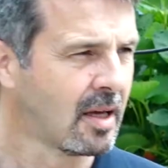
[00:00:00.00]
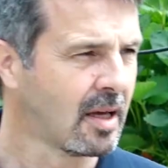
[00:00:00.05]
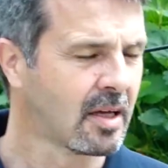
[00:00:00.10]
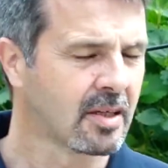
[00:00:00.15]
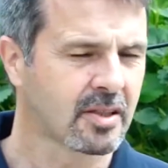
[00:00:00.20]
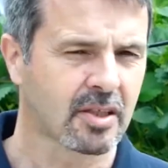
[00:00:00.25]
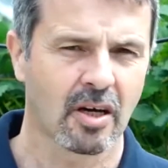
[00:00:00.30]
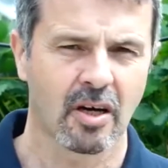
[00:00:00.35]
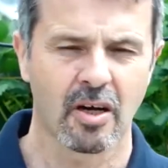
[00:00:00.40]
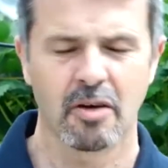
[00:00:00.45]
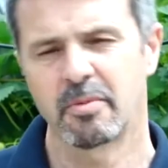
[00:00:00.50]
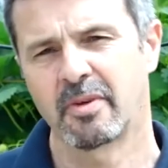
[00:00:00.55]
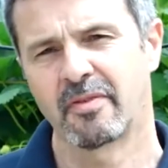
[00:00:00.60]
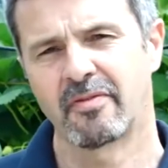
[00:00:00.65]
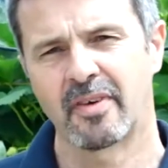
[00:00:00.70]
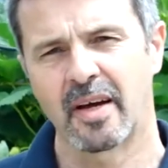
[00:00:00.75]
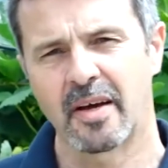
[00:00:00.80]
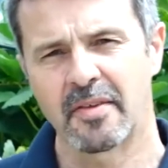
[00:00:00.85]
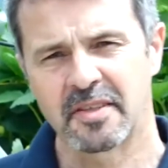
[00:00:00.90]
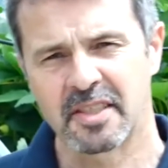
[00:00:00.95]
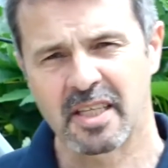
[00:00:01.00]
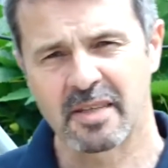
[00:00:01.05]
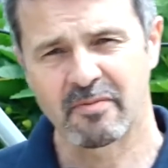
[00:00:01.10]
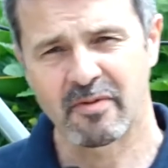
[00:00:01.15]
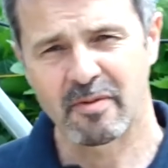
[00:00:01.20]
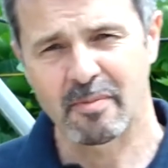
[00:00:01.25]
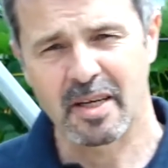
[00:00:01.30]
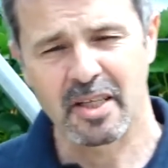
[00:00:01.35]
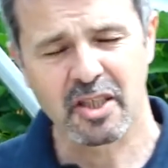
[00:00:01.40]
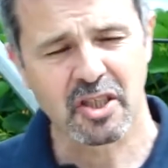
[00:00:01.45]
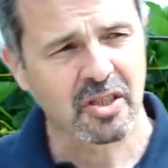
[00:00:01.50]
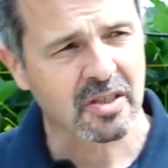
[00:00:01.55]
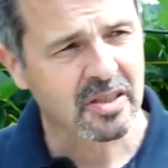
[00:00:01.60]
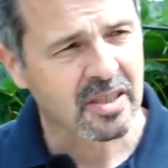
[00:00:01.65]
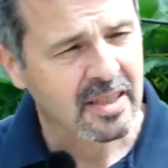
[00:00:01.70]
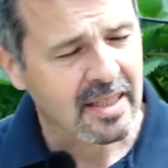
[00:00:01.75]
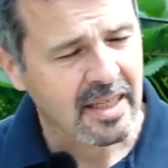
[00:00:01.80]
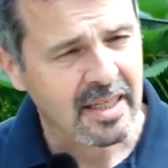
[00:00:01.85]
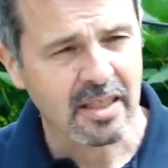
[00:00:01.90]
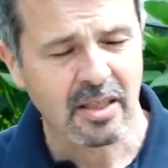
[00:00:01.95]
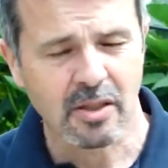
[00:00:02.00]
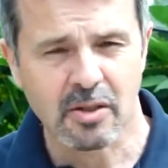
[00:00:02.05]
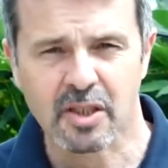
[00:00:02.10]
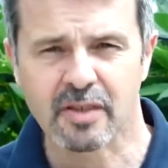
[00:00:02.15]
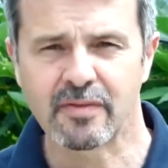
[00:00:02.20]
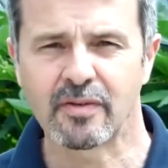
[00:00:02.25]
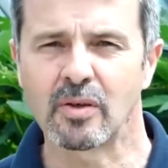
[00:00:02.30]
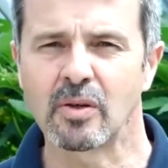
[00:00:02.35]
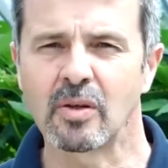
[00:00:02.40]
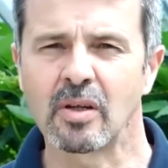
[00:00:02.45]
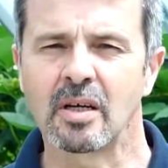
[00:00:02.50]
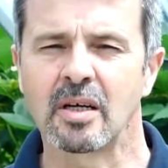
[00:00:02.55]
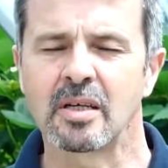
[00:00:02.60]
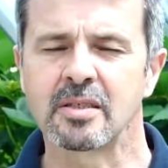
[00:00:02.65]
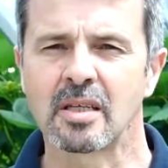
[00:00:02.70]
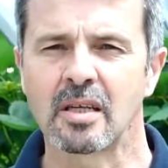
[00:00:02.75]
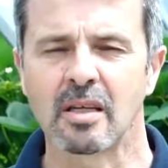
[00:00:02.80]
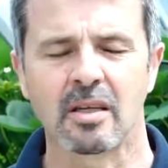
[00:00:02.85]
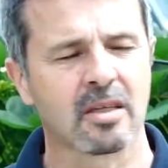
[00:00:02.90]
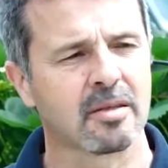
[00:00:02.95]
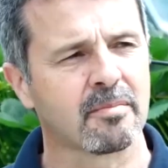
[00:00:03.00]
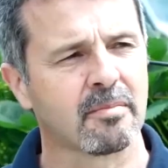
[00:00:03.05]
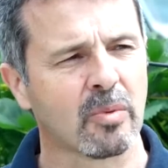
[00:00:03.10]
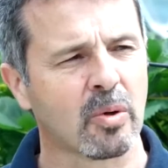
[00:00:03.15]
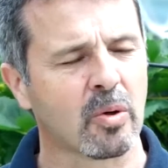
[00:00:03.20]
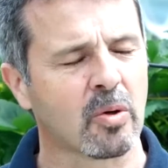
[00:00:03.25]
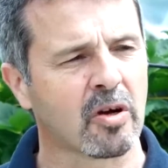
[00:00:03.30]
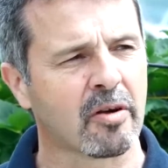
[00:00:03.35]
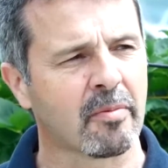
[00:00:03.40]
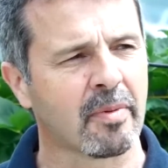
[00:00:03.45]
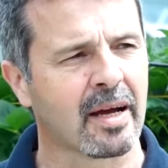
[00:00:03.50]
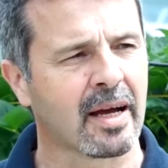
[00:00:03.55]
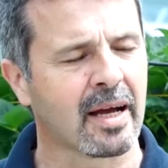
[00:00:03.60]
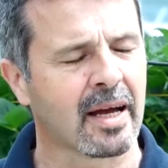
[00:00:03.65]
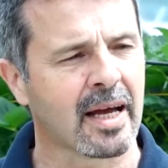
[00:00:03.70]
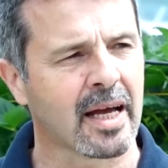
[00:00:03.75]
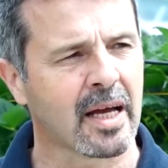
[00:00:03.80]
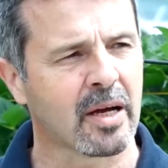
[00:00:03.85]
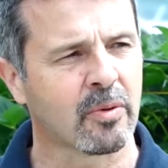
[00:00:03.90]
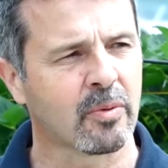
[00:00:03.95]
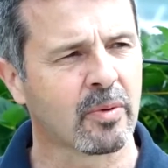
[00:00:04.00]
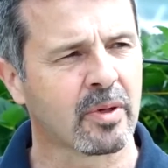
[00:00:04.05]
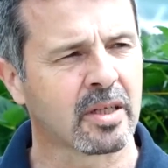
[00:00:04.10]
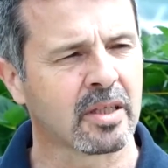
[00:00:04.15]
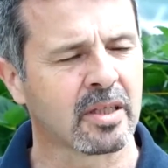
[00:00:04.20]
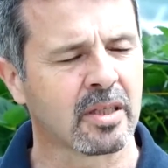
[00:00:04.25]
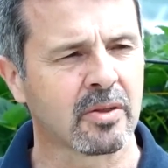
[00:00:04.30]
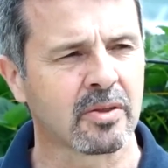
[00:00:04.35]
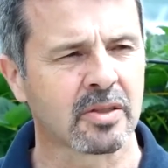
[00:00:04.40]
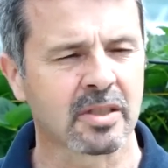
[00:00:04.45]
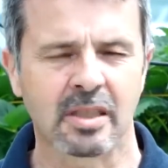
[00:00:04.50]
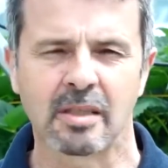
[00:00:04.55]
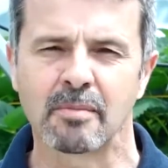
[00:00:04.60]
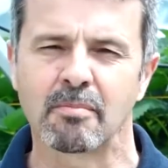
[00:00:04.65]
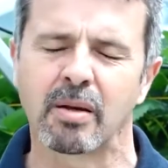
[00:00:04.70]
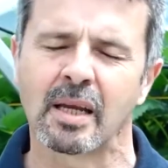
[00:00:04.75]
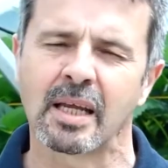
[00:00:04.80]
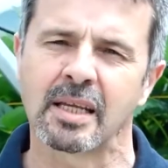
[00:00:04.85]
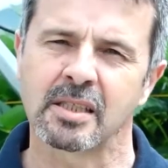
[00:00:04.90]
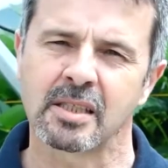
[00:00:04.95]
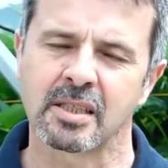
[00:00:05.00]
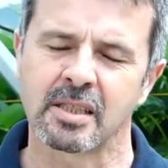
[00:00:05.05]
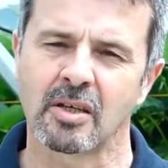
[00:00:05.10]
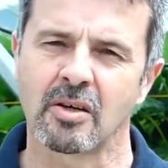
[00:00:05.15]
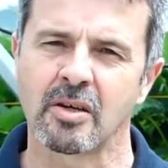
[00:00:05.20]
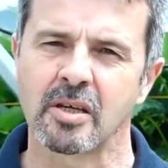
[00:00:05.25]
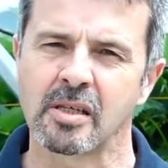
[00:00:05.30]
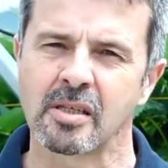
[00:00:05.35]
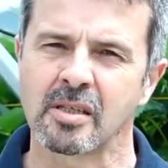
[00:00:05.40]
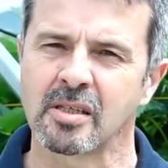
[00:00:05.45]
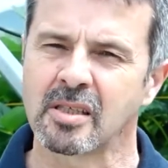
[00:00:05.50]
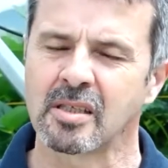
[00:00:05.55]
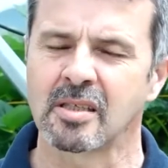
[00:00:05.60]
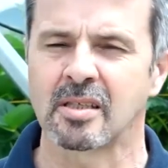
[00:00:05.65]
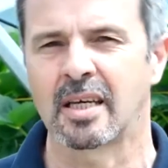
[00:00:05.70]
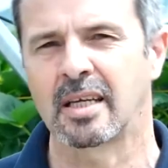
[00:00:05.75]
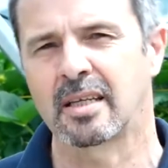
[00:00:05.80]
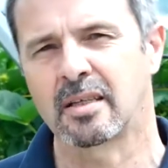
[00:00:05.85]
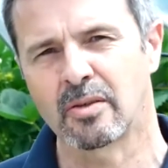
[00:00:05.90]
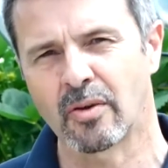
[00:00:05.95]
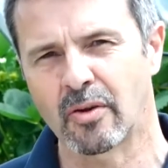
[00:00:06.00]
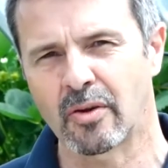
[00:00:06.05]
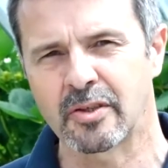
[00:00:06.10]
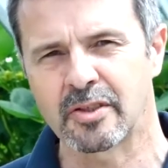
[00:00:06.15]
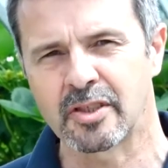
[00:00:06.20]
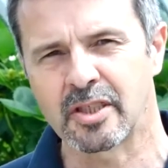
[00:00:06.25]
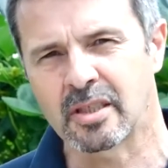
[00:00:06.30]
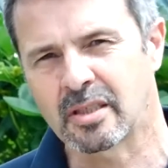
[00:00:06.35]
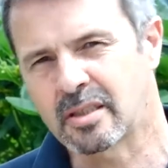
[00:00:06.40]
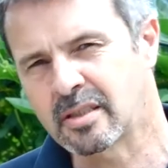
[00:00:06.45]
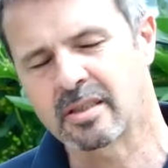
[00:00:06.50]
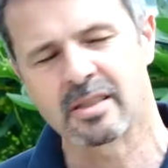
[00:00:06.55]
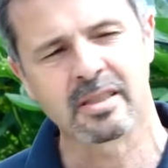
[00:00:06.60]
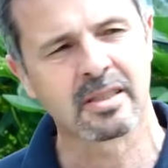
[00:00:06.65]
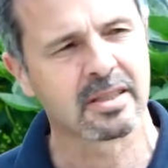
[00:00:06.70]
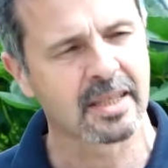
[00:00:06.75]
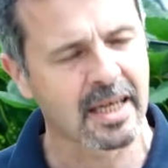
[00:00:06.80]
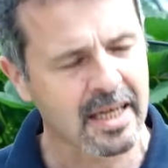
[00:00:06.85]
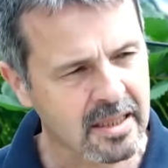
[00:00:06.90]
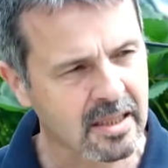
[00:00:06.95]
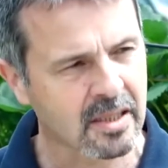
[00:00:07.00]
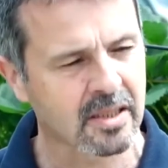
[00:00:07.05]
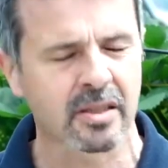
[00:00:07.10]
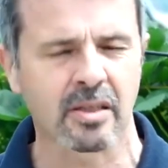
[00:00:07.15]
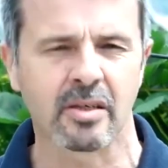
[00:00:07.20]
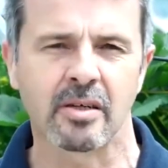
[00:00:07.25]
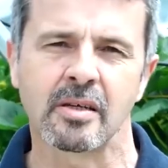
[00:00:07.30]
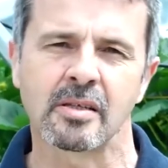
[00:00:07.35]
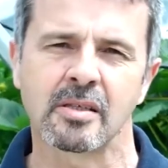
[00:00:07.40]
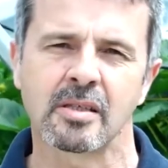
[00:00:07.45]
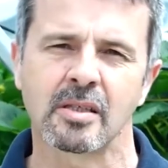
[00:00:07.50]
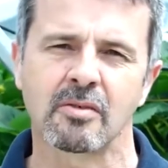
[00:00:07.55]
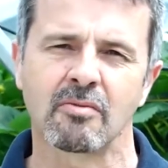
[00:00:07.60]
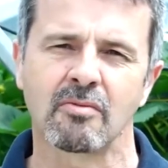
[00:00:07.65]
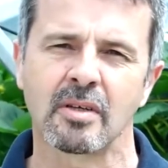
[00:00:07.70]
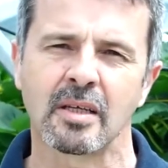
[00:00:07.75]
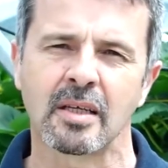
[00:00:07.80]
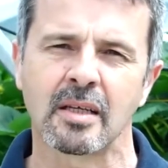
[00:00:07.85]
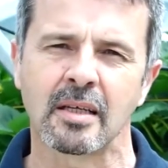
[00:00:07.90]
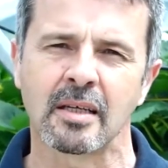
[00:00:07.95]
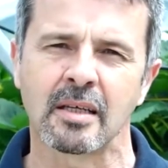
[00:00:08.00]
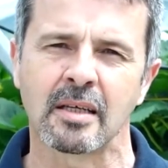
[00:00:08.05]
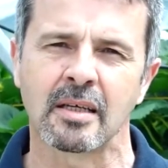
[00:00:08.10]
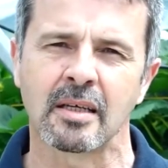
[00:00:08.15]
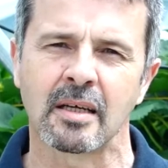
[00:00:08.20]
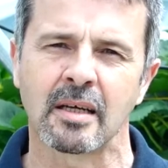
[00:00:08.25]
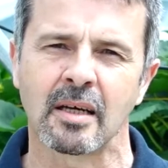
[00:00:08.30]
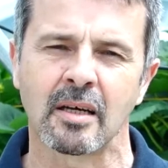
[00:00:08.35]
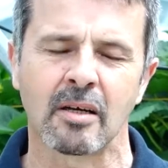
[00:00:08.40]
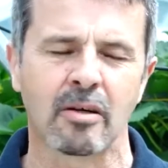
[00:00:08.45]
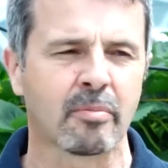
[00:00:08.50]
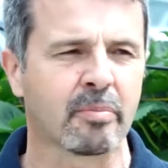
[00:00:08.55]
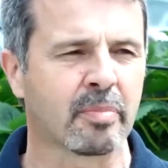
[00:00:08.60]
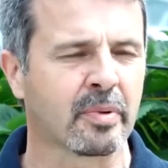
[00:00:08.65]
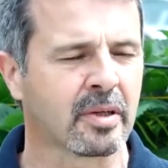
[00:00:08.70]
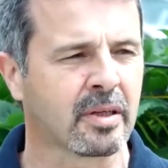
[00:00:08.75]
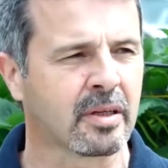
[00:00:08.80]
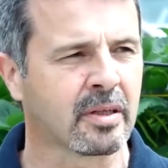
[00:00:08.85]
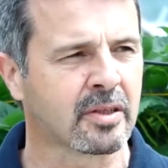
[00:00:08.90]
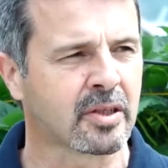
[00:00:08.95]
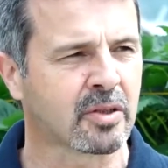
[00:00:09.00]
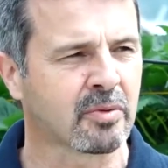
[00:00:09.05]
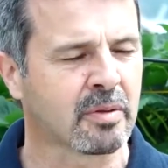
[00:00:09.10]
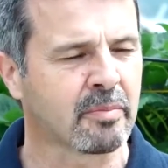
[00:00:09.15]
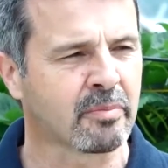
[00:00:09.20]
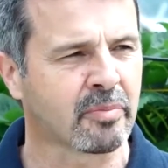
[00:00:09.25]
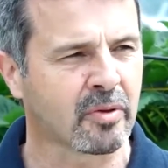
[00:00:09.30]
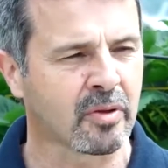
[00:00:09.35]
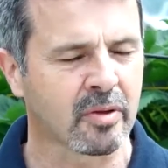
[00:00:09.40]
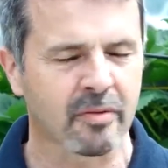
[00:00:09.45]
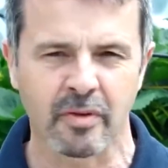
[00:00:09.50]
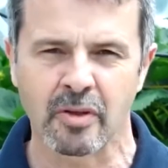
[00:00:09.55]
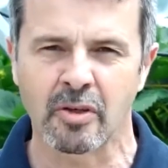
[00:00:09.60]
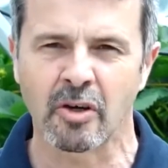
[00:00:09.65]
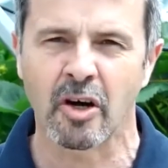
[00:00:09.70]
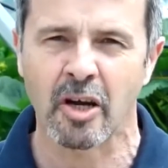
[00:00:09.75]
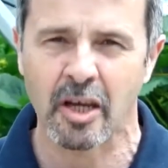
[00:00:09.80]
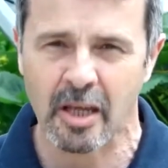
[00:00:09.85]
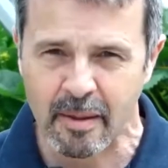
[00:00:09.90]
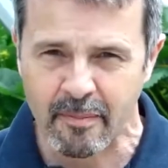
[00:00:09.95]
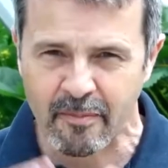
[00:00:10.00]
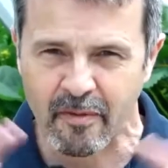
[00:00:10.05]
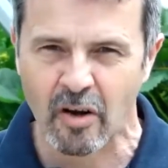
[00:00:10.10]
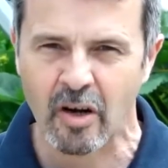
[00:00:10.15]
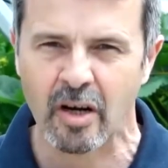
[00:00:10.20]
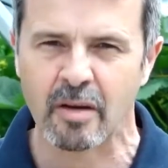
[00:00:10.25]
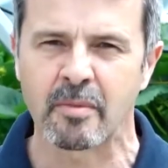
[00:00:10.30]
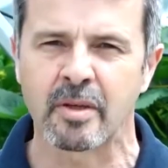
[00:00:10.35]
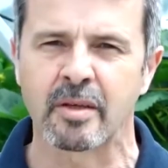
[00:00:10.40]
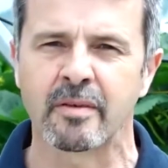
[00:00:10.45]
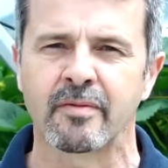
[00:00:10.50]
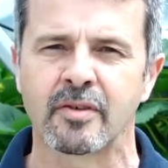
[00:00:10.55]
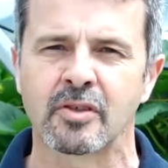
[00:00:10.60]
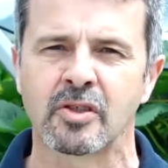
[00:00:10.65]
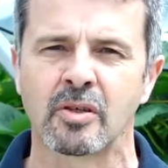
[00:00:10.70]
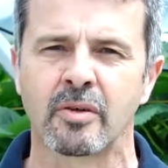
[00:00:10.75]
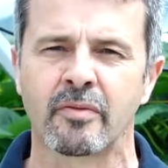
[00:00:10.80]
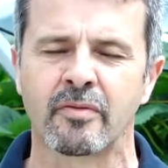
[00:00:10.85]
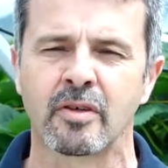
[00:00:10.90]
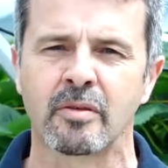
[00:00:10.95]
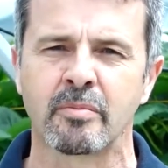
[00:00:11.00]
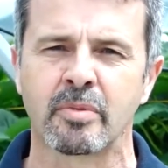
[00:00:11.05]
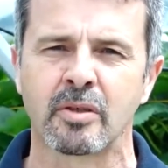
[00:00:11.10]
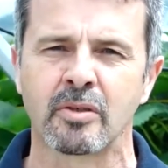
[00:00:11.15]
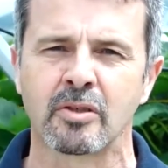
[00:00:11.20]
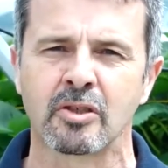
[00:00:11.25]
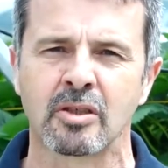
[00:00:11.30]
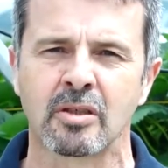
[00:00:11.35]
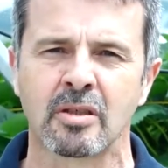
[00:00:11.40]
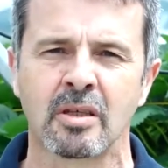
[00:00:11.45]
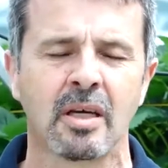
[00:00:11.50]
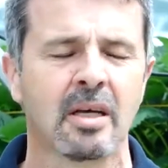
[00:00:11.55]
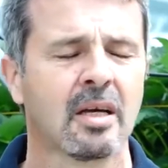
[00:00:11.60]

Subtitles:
So I hope you found this information today useful, and to learn more about how we're using plant science and technology and data science to really help to improve the growing environment for soft fruit production.